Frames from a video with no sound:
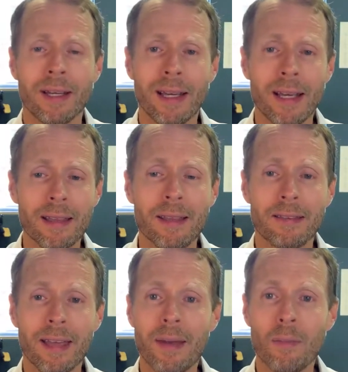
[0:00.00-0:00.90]
in the
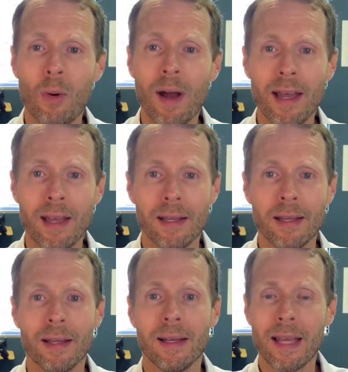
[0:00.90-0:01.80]
same way.
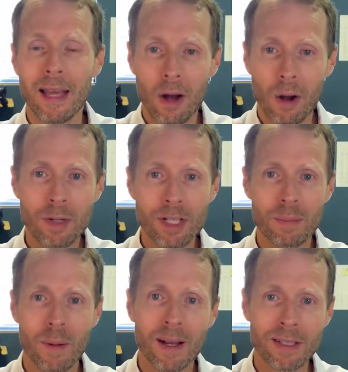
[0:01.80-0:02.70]
They all
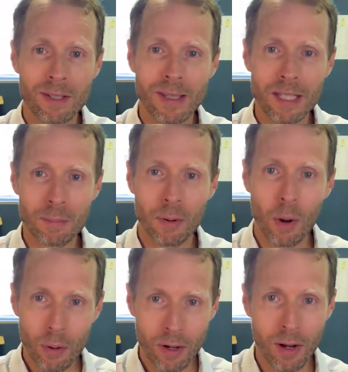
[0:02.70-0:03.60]
respond to these
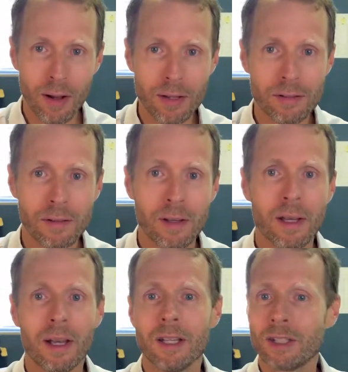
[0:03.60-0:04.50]
protocols.
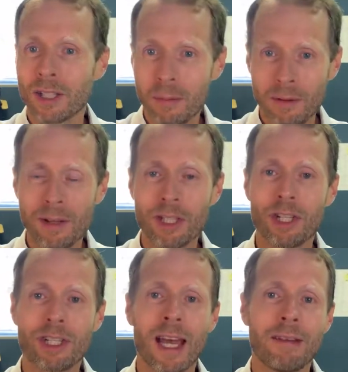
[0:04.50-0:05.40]
Some of us
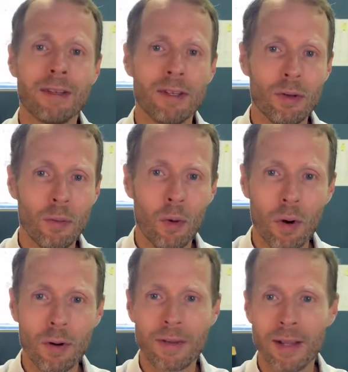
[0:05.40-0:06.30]
just have to do
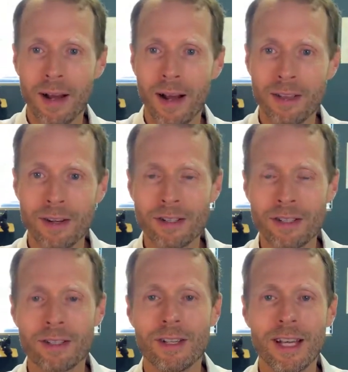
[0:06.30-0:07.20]
more than
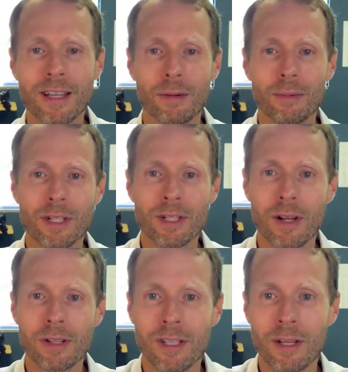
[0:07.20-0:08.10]
others to get the
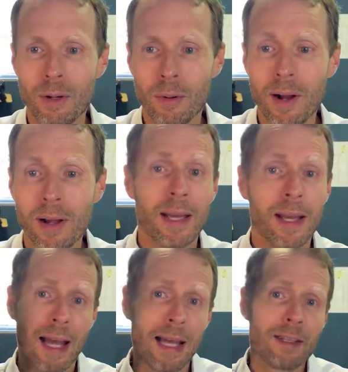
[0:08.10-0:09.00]
results that we want.
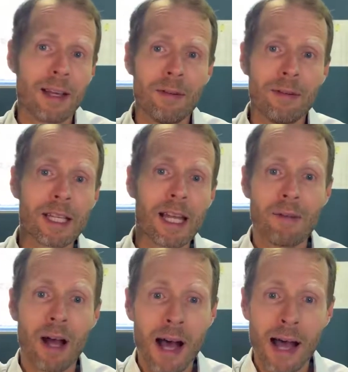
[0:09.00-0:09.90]
And some of us have a
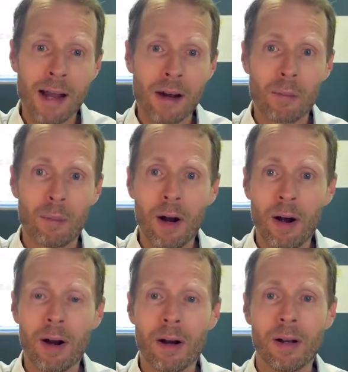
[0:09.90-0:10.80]
higher
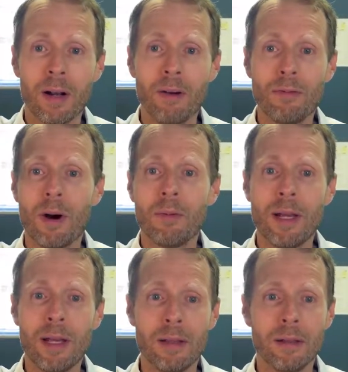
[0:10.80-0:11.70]
bar of
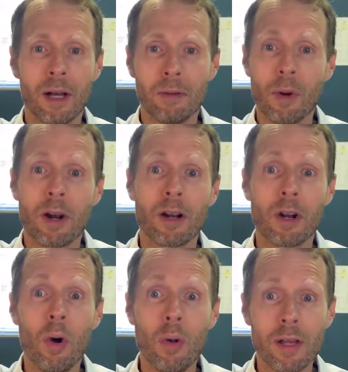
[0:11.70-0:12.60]
what our
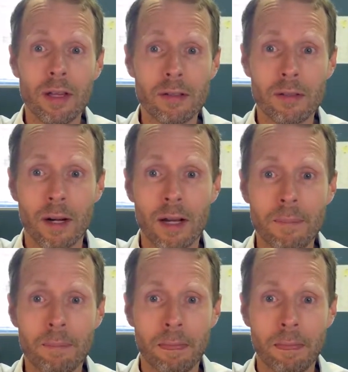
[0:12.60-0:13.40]
goal is, right?